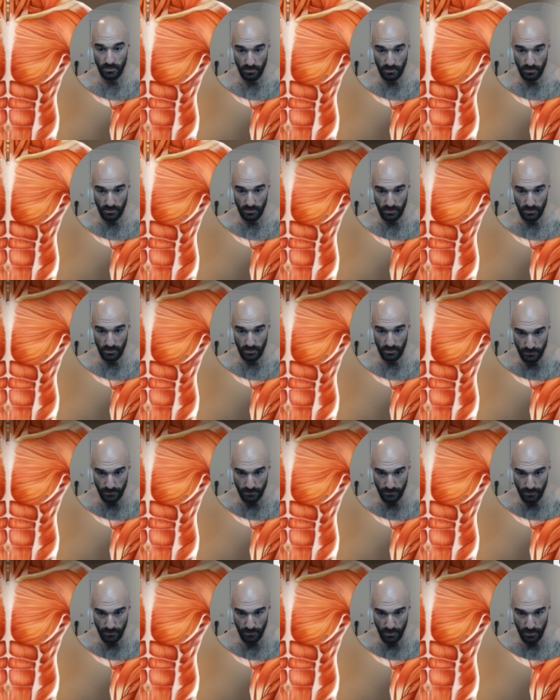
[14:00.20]
this
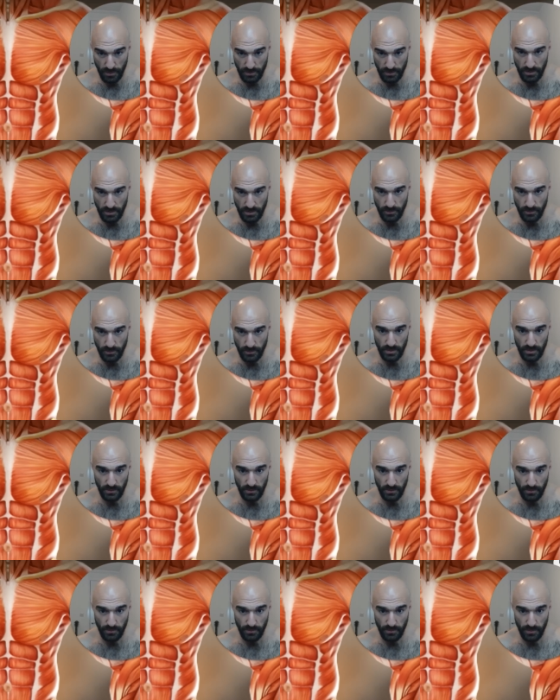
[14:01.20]
person seems to be a
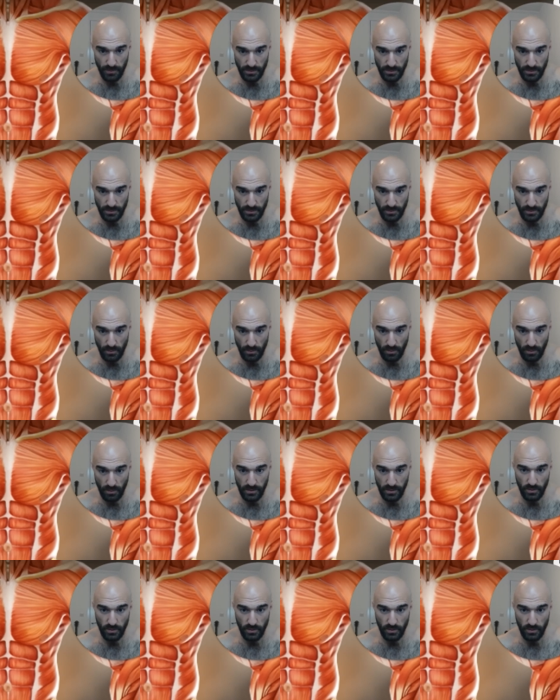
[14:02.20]
different person doing a squat. He's
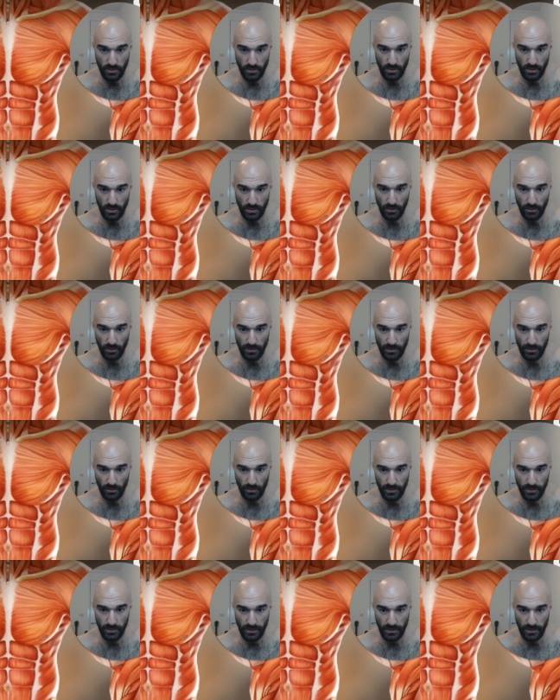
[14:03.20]
going a little bit lower than
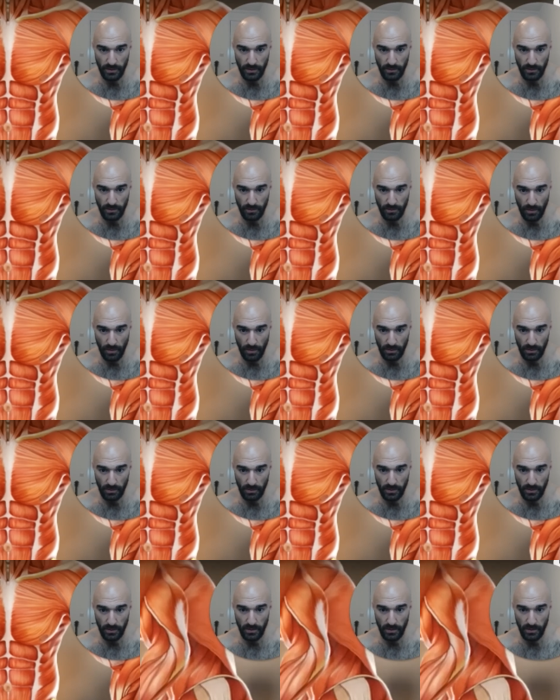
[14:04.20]
90, parallel here.